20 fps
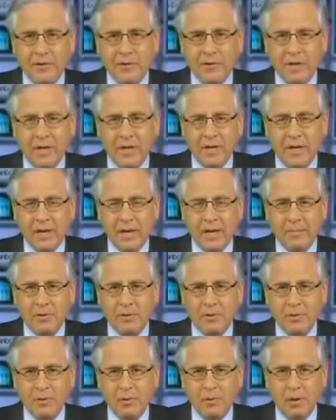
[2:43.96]
you said he
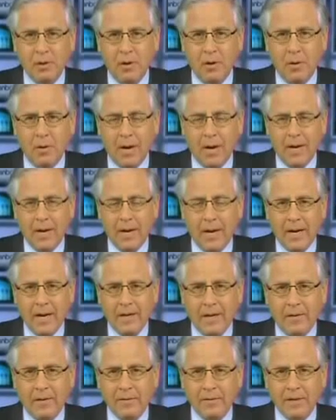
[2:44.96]
aimed too low.
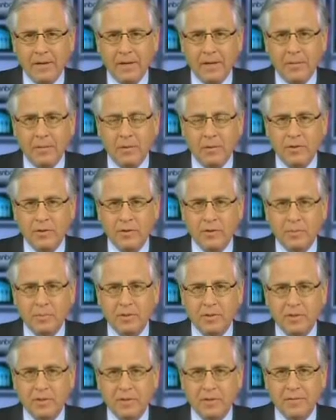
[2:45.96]
I don't think he was
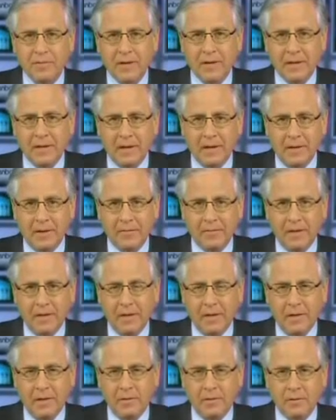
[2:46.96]
specific enough,
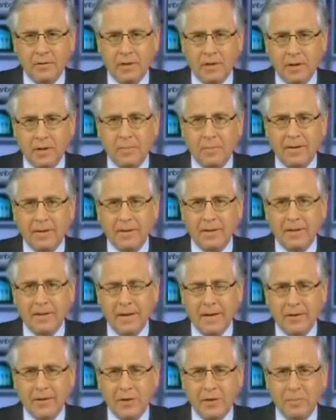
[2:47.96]
Keith. You talked about
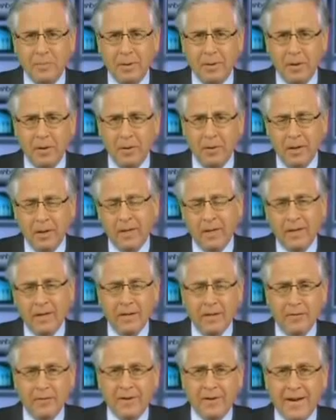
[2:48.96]
the energy bill.
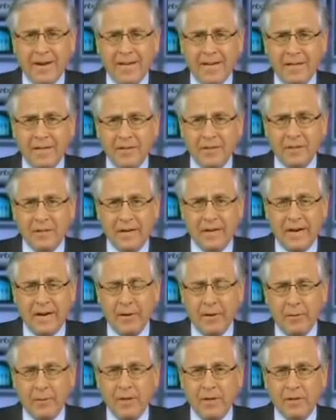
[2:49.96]
The fact is that
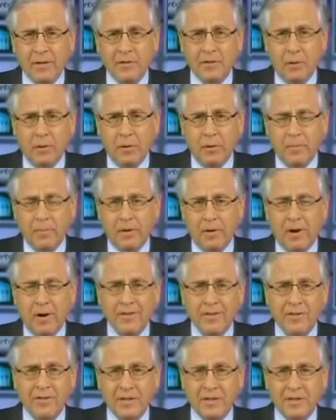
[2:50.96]
Harry Reid has told him there
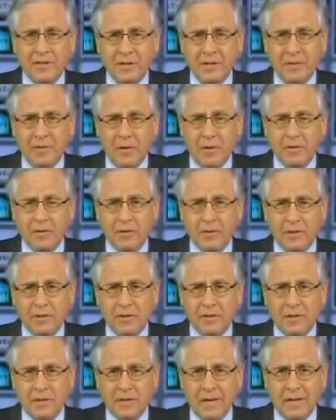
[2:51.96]
aren't 60 votes in
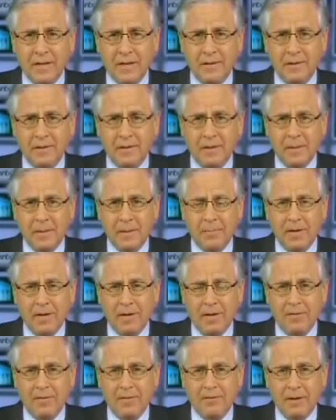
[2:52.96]
the Senate to get
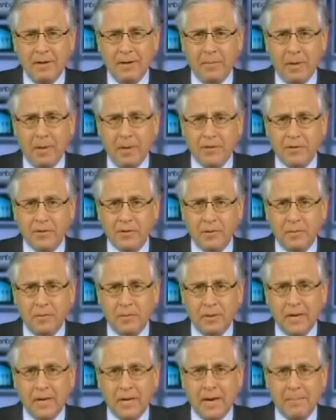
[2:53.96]
beyond a filibuster
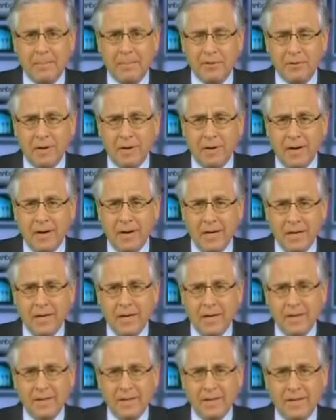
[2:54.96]
with cap and trade.
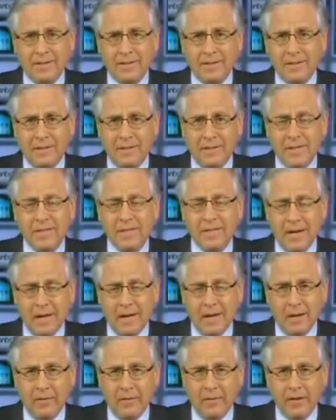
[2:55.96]
That's the
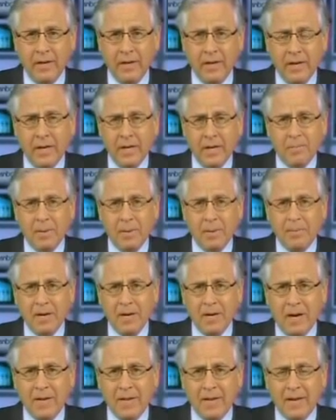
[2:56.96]
detail of it. But
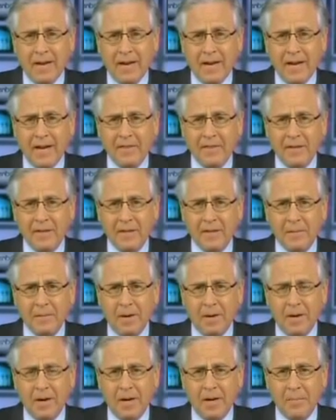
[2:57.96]
beyond that, I think the
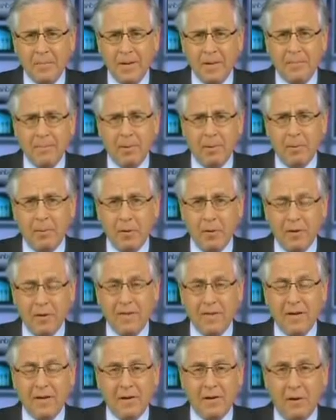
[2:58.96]
American people, both
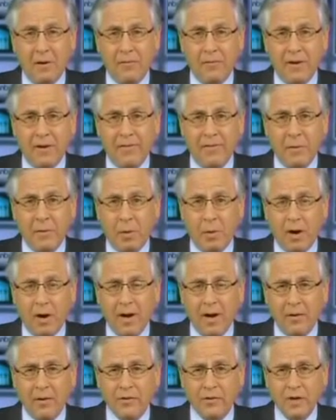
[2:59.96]
in the Gulf and
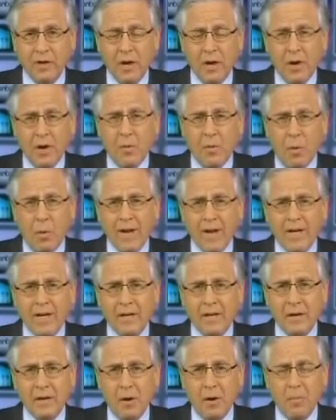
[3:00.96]
everywhere else,
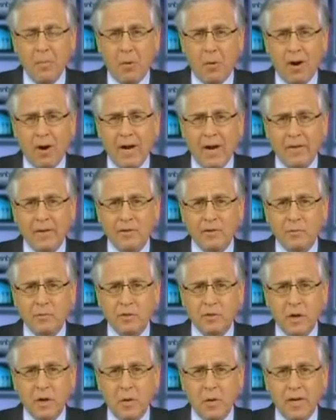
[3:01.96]
wanted to know more how this
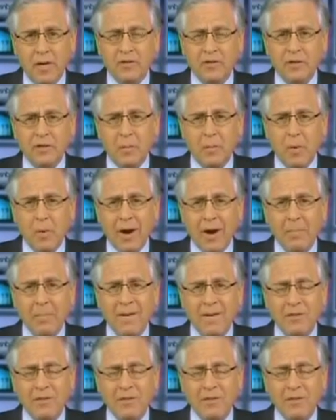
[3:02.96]
was going. Somewhere